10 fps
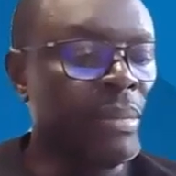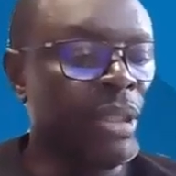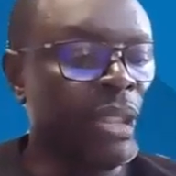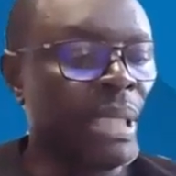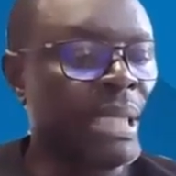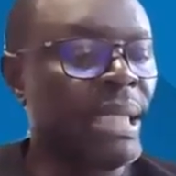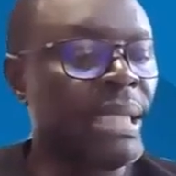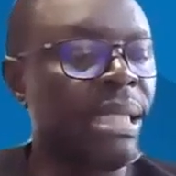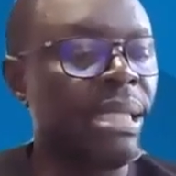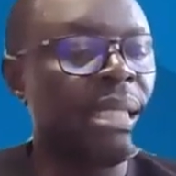Your
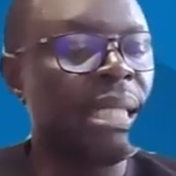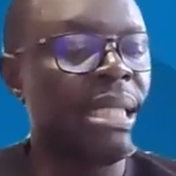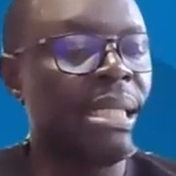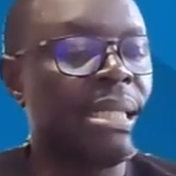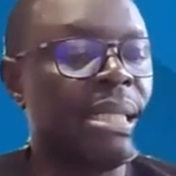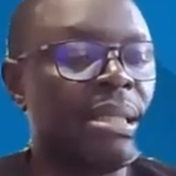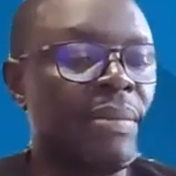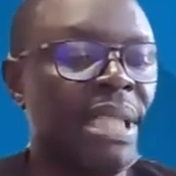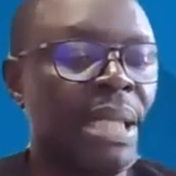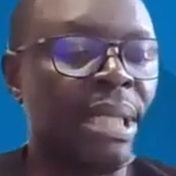Excellencies, ladies and
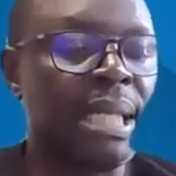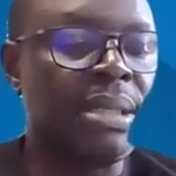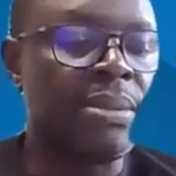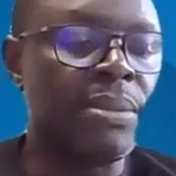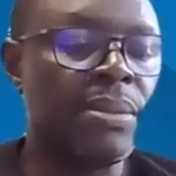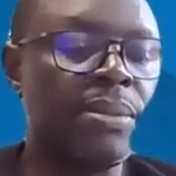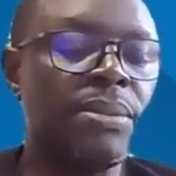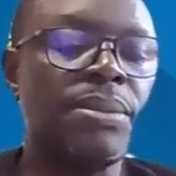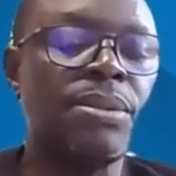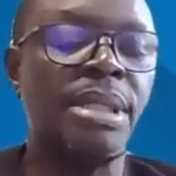gentlemen, I would like to
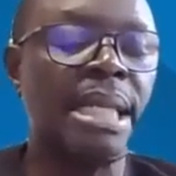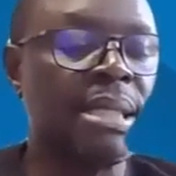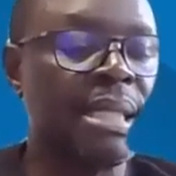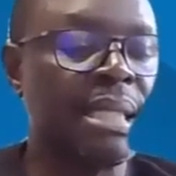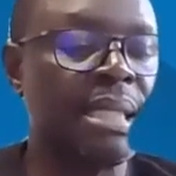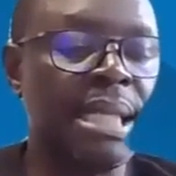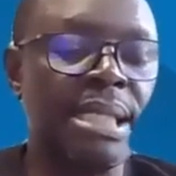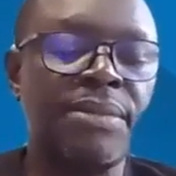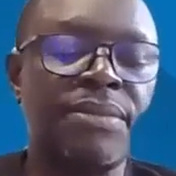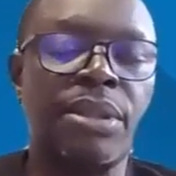thank the
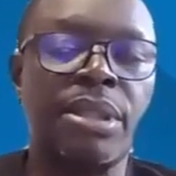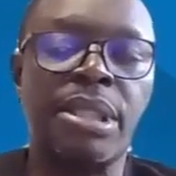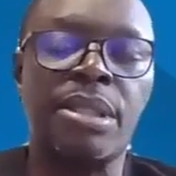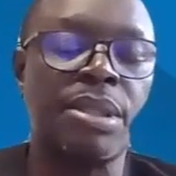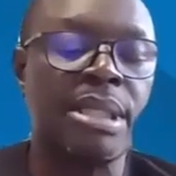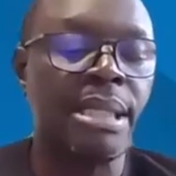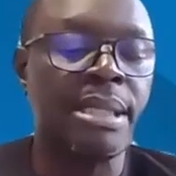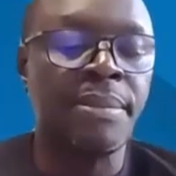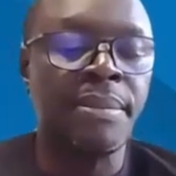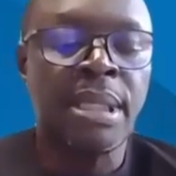candidates for their
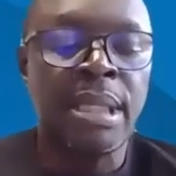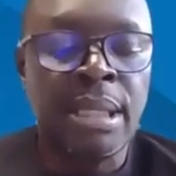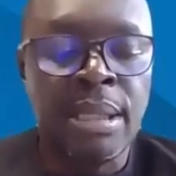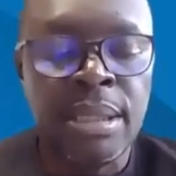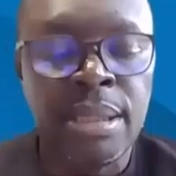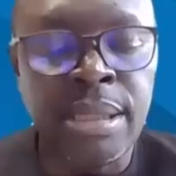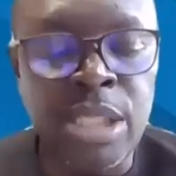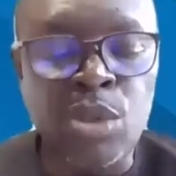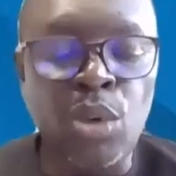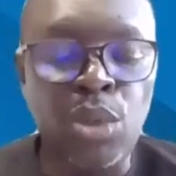responses.
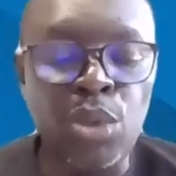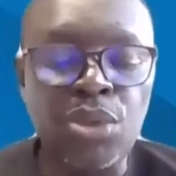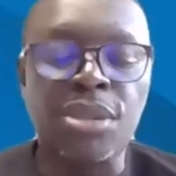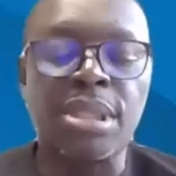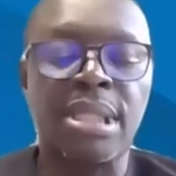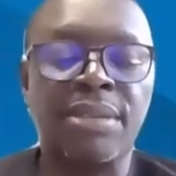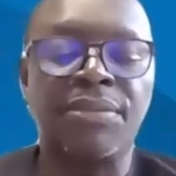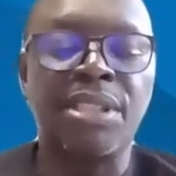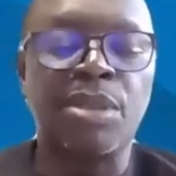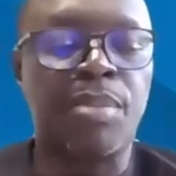This concludes the
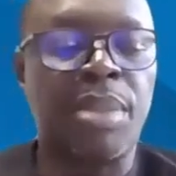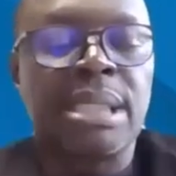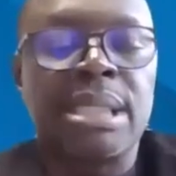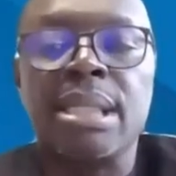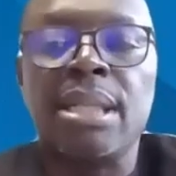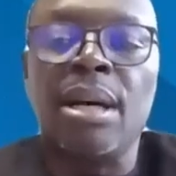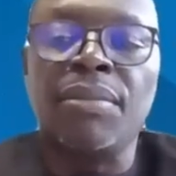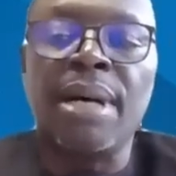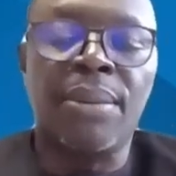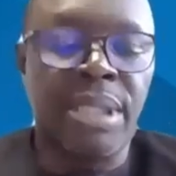first part
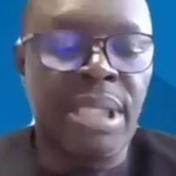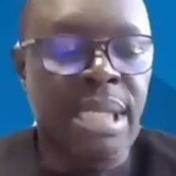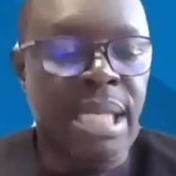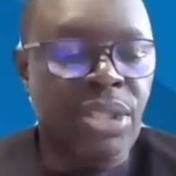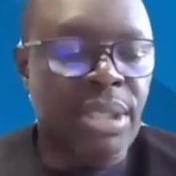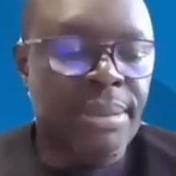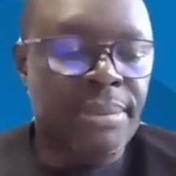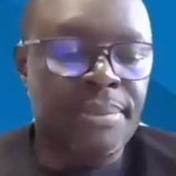of our discussion.